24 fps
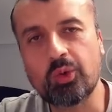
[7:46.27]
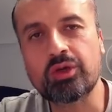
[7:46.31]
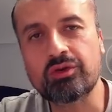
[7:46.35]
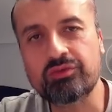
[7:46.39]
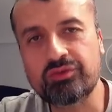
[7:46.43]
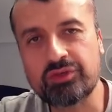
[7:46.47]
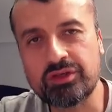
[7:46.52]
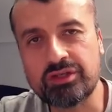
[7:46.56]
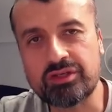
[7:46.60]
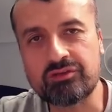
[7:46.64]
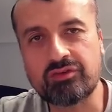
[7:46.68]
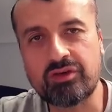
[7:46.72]
all
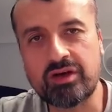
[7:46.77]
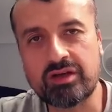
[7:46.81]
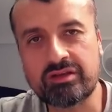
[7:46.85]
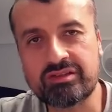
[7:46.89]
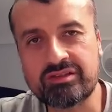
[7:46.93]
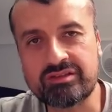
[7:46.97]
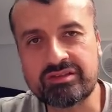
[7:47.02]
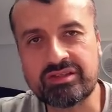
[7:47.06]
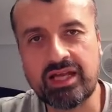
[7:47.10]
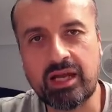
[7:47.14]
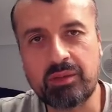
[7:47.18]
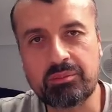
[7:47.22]
of your
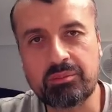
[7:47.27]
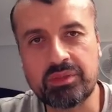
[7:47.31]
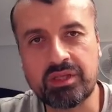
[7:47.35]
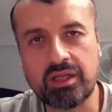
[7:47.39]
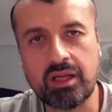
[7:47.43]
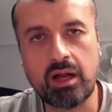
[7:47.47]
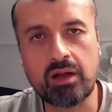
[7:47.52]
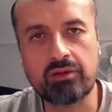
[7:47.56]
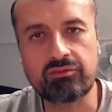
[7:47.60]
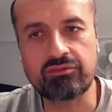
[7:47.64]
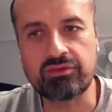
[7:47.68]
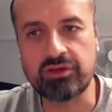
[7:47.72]
devices can be
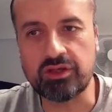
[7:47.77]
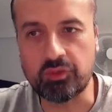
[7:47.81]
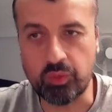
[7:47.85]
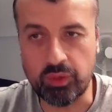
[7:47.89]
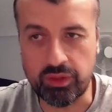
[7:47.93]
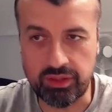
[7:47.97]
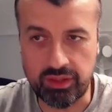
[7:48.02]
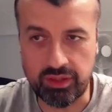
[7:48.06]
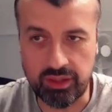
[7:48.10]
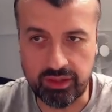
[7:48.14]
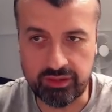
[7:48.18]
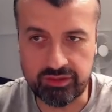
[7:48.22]
covered
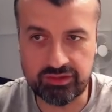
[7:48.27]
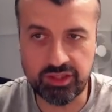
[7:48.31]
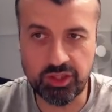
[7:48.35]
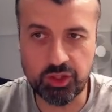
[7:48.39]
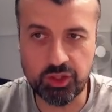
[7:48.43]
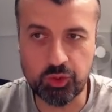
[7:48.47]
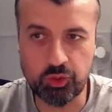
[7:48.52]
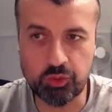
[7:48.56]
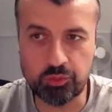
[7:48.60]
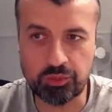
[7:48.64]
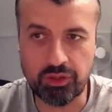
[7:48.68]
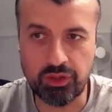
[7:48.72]
with a
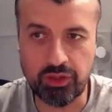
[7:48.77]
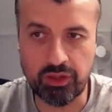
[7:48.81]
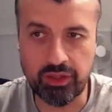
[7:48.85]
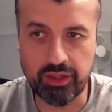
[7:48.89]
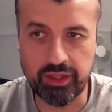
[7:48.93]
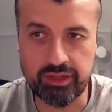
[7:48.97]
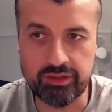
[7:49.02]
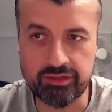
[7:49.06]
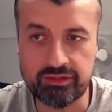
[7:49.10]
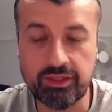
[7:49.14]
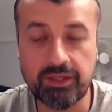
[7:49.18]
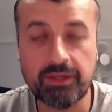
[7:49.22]
single
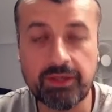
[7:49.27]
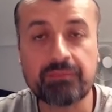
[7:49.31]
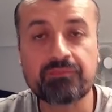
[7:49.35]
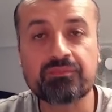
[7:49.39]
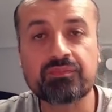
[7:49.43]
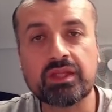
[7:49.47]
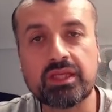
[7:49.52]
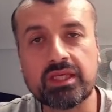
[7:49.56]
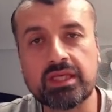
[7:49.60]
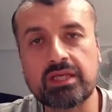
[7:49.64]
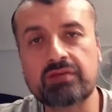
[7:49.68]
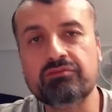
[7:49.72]
price,
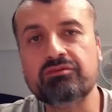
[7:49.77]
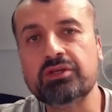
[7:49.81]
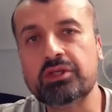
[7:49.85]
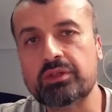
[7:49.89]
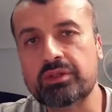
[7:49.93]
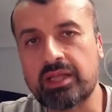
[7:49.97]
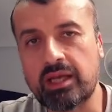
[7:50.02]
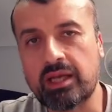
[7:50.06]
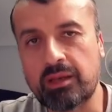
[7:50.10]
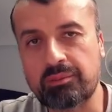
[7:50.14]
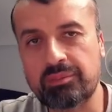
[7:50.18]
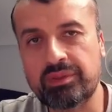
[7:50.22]
giving
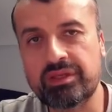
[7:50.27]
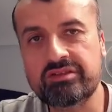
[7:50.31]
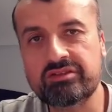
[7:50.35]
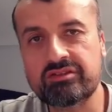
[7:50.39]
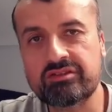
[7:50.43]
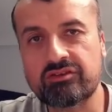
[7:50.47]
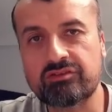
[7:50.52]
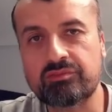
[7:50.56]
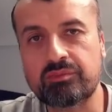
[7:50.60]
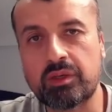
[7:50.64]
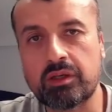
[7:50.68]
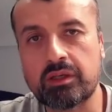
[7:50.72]
you that
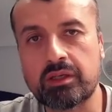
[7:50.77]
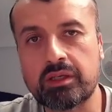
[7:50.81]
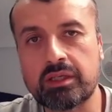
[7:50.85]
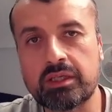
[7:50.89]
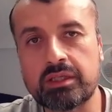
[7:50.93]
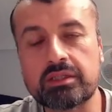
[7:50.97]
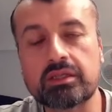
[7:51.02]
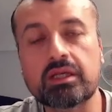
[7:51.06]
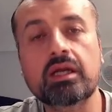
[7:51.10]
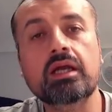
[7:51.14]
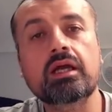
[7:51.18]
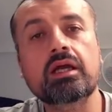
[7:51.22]
peace of
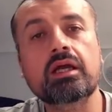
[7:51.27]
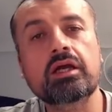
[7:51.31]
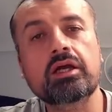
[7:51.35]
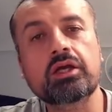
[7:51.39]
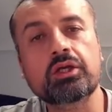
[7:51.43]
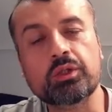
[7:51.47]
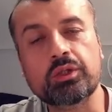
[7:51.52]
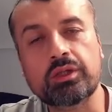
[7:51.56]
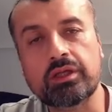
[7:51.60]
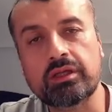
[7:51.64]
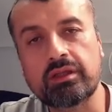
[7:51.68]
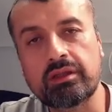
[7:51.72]
mind.
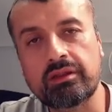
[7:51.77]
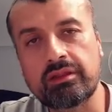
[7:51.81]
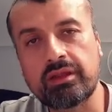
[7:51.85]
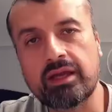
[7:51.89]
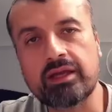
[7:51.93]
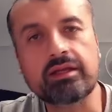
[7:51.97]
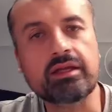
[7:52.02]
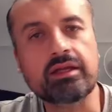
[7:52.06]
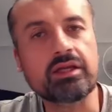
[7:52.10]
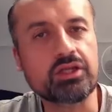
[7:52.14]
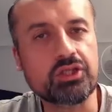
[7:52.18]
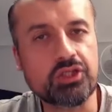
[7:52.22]
You can
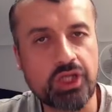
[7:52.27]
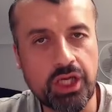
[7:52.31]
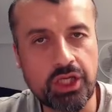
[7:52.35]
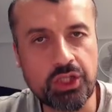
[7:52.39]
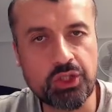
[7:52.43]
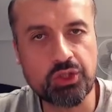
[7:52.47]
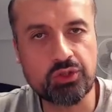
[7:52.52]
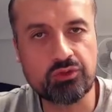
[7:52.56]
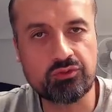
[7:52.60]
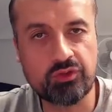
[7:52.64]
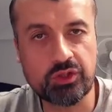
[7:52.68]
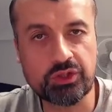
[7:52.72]
then
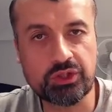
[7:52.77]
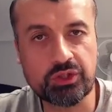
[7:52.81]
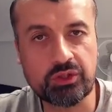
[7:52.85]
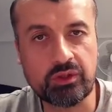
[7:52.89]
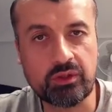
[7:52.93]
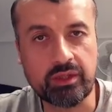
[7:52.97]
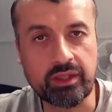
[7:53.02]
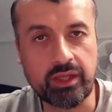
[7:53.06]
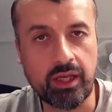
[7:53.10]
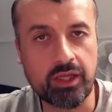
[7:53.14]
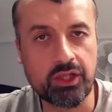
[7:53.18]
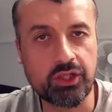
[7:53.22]
change your
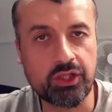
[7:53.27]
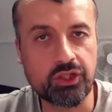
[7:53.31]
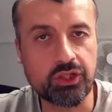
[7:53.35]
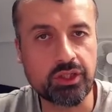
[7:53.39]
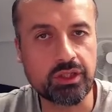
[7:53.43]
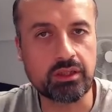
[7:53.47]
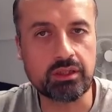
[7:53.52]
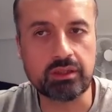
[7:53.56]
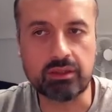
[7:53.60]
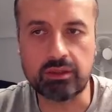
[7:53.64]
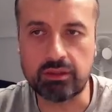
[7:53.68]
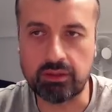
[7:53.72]
virtual
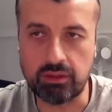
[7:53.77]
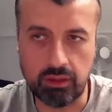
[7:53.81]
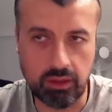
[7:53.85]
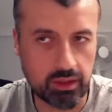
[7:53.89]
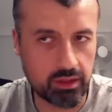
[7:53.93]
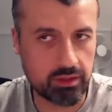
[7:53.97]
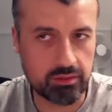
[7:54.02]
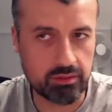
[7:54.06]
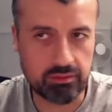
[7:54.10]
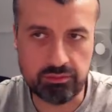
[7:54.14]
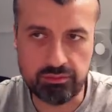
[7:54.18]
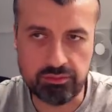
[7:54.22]
location
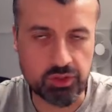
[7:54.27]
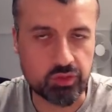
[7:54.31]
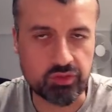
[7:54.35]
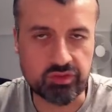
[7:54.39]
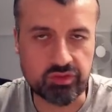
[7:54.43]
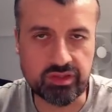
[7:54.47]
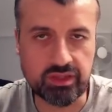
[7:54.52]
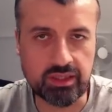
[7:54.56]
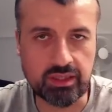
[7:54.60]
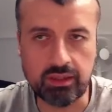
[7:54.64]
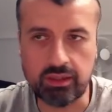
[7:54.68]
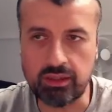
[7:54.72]
like New
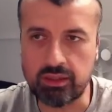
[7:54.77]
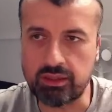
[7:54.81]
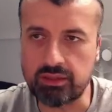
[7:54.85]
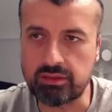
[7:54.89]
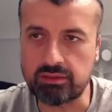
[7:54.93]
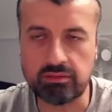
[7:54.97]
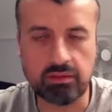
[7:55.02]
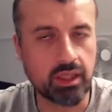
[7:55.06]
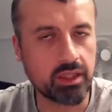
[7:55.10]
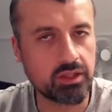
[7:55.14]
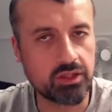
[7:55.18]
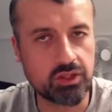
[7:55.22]

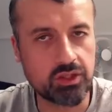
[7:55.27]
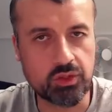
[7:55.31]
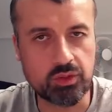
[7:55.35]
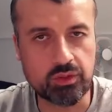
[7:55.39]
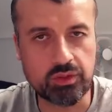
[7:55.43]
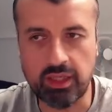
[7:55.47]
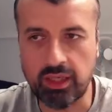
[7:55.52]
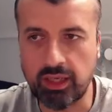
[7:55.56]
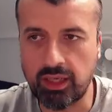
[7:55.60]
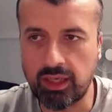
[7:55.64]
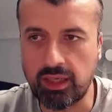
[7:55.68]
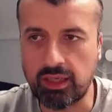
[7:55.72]
Zealand, like
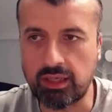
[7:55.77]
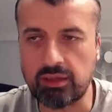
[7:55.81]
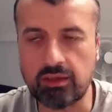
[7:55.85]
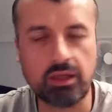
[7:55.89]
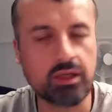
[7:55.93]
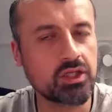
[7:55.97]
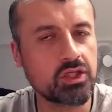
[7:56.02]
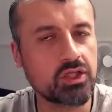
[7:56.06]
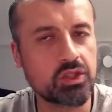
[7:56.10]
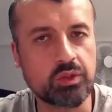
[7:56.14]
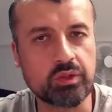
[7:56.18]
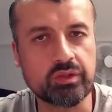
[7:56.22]
UK,
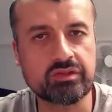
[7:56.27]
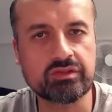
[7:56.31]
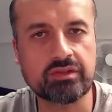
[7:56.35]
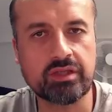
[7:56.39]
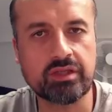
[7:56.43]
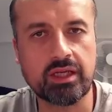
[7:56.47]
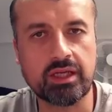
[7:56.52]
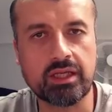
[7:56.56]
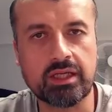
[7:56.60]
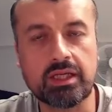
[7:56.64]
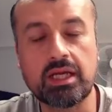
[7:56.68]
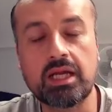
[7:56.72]
like
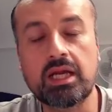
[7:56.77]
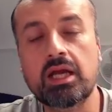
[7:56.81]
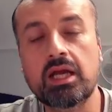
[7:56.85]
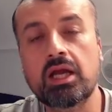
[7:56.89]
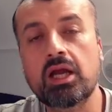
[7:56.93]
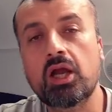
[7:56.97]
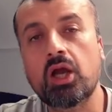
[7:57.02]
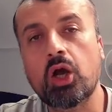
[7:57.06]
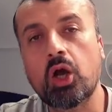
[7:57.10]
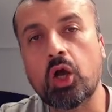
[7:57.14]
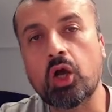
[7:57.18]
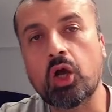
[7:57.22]
USA,
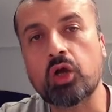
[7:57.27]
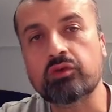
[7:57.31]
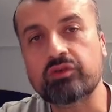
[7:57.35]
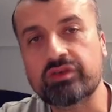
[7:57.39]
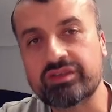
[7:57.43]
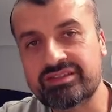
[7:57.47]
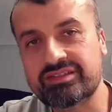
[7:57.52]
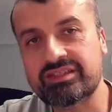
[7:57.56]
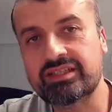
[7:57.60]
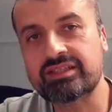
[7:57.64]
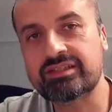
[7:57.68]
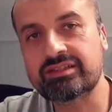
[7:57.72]

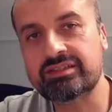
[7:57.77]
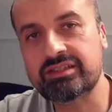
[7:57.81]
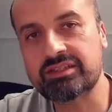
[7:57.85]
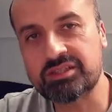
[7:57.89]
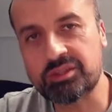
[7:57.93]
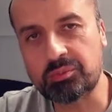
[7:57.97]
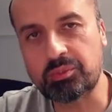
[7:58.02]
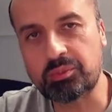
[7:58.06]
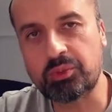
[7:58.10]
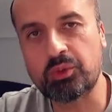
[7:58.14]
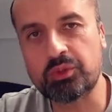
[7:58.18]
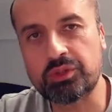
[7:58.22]
over 60
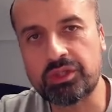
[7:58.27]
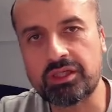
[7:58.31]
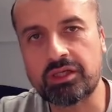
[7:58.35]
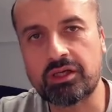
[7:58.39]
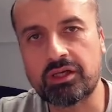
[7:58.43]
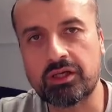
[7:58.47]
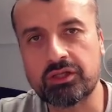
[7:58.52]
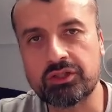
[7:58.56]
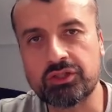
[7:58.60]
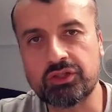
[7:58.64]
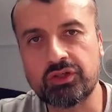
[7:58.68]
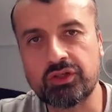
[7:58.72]
supported
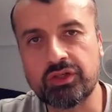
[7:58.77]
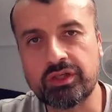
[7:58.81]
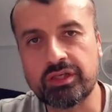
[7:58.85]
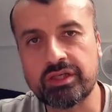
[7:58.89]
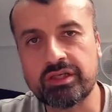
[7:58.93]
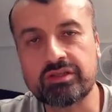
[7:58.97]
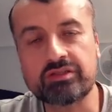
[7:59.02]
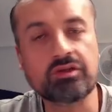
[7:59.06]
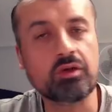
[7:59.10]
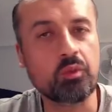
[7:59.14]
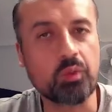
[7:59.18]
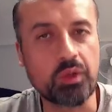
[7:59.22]

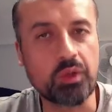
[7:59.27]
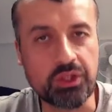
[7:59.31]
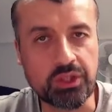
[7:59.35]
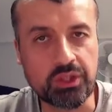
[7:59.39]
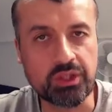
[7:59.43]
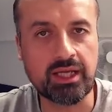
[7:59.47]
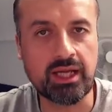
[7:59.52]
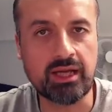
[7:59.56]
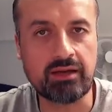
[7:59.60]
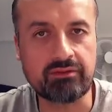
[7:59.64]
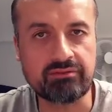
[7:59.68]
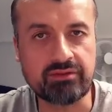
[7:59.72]
countries where you
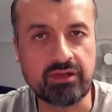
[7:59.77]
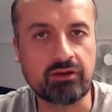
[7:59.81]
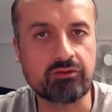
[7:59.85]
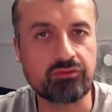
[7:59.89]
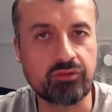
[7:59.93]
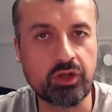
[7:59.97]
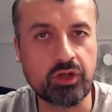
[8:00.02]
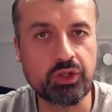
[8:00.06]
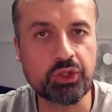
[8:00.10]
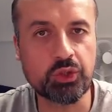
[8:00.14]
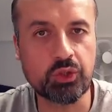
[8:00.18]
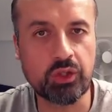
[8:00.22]
can have that
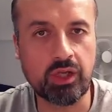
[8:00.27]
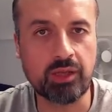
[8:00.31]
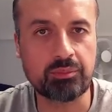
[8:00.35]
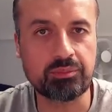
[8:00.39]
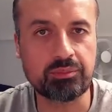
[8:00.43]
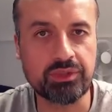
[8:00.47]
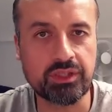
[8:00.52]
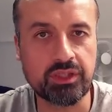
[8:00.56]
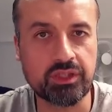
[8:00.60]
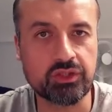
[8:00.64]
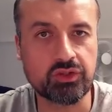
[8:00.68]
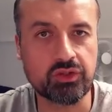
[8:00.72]
virtual
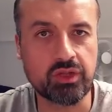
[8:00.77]
IP